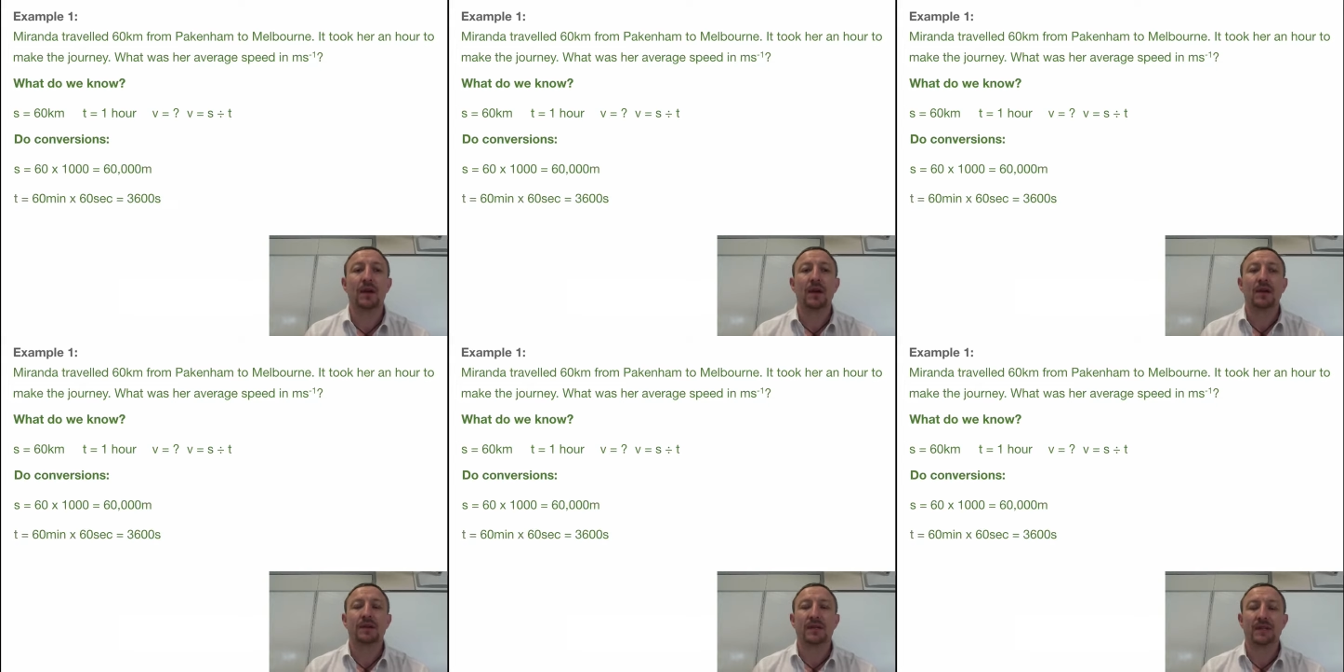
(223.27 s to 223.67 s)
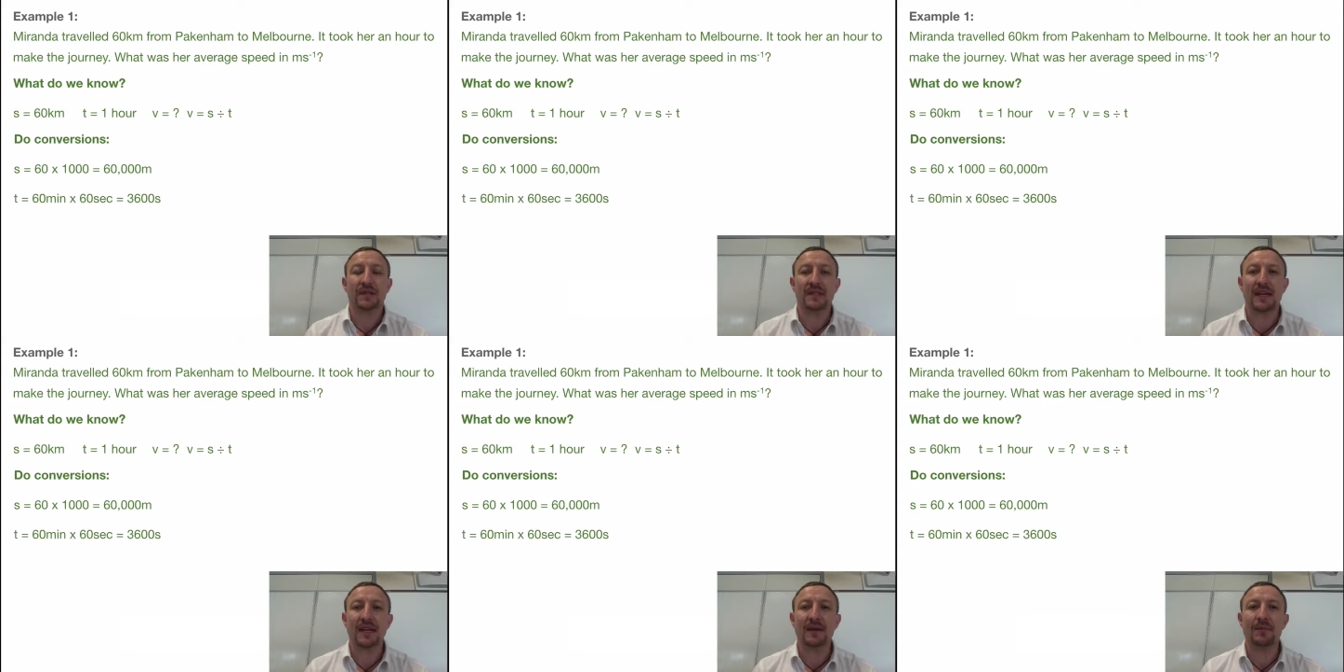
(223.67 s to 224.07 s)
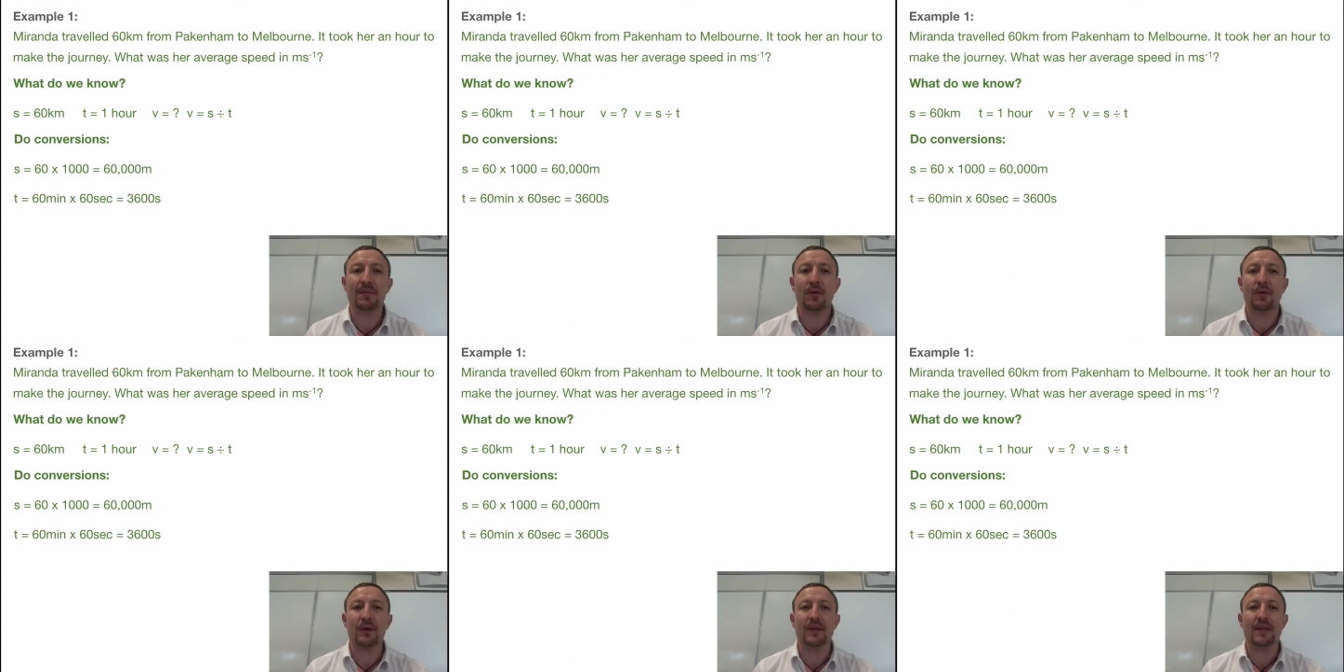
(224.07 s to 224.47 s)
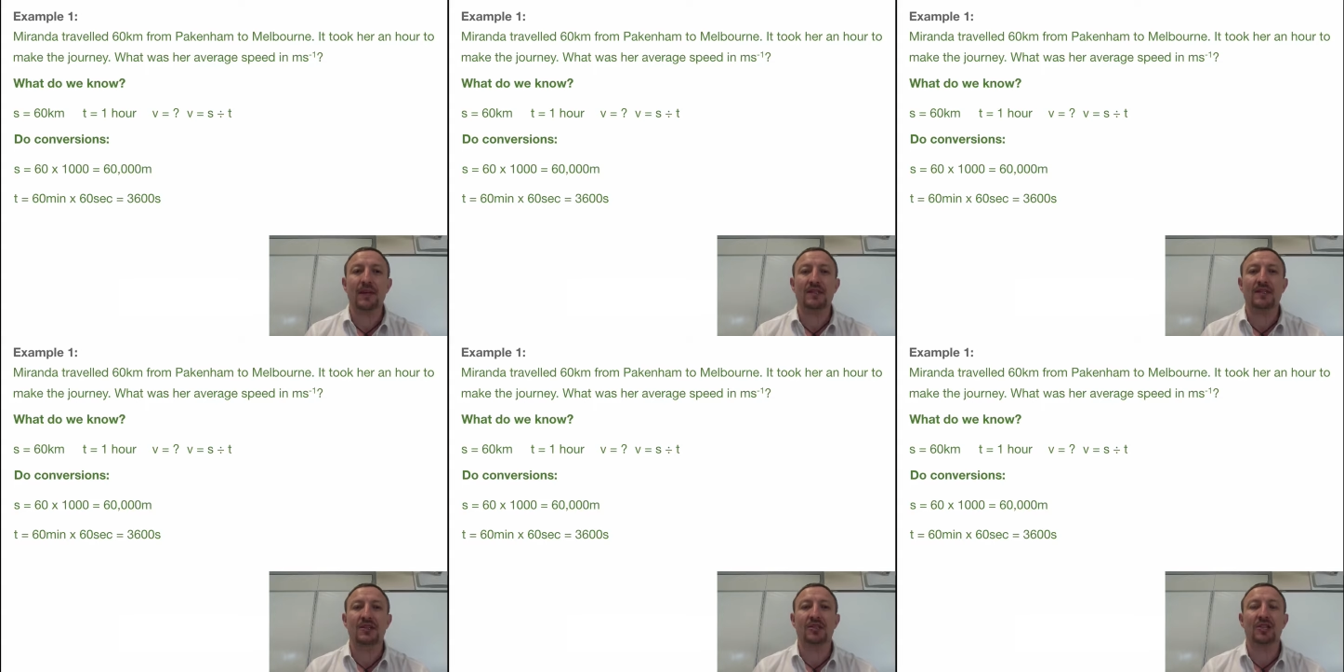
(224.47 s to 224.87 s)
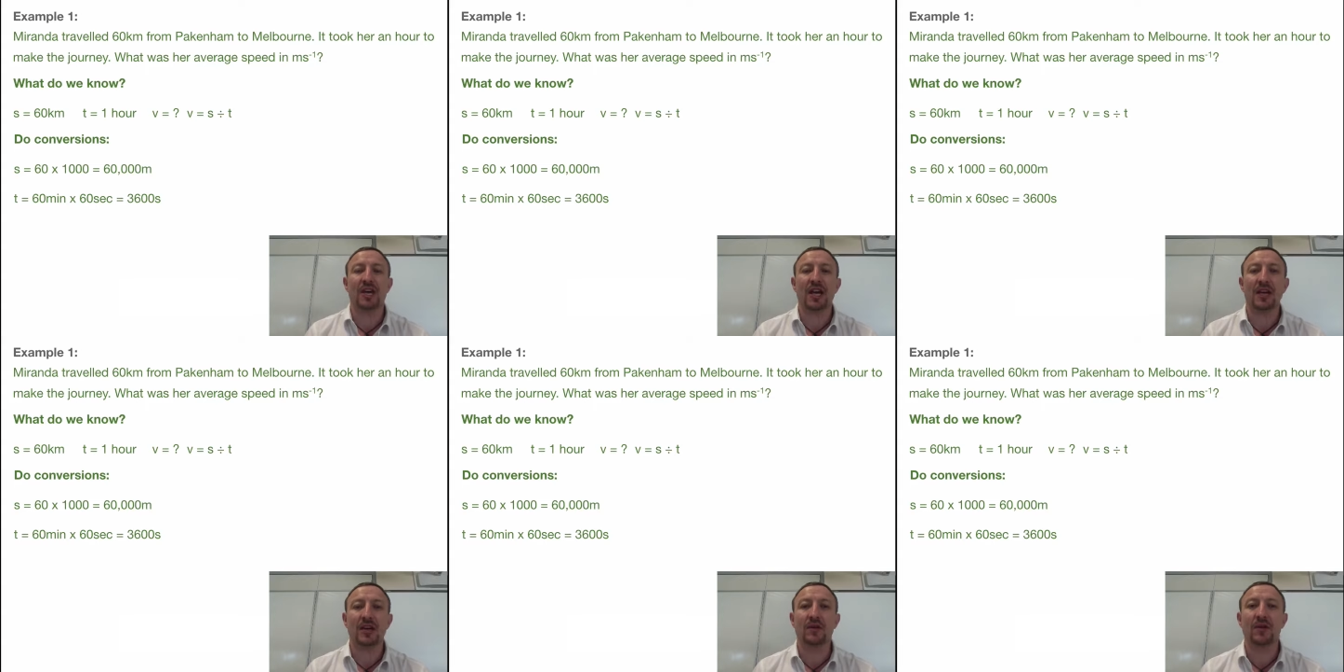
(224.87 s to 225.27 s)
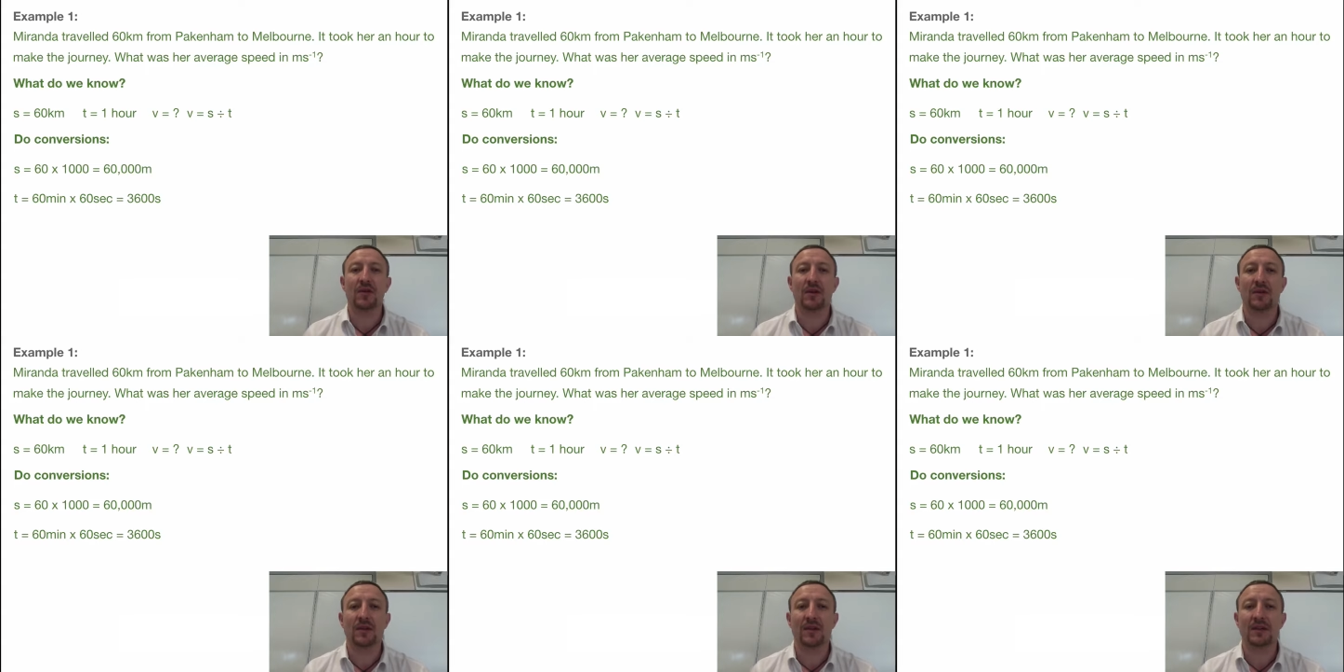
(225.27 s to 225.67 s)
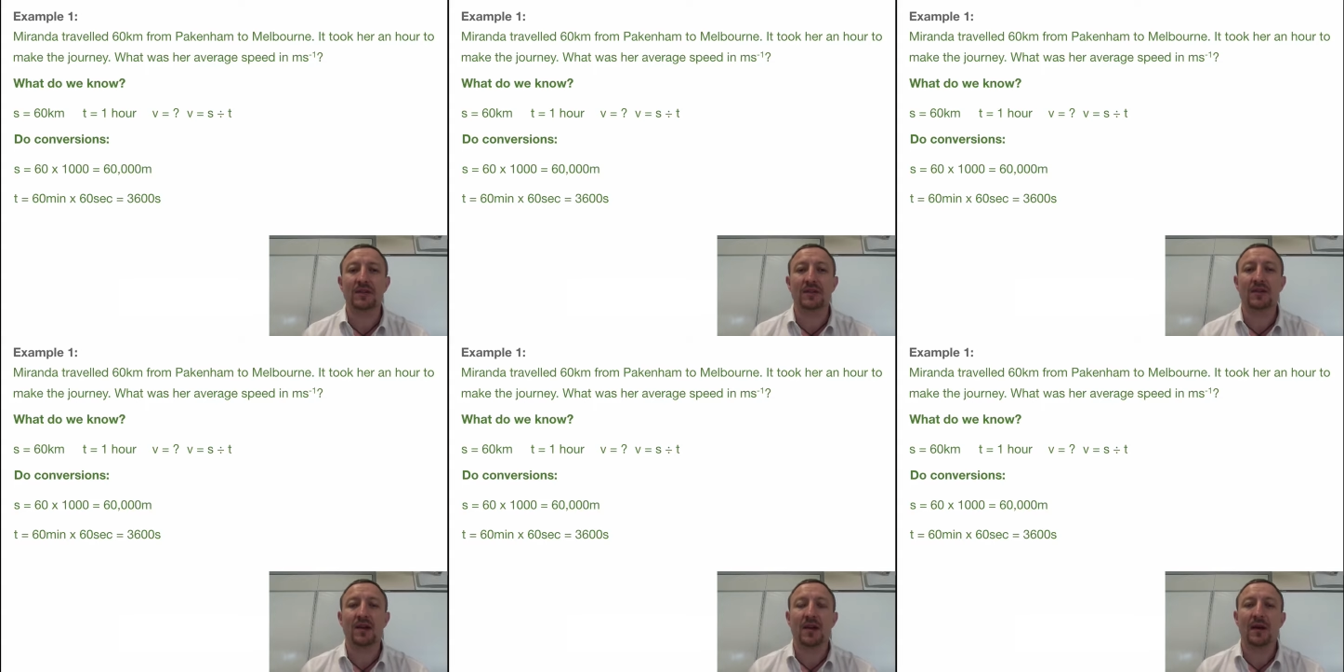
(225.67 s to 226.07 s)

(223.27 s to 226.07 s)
So the second point is to check your units,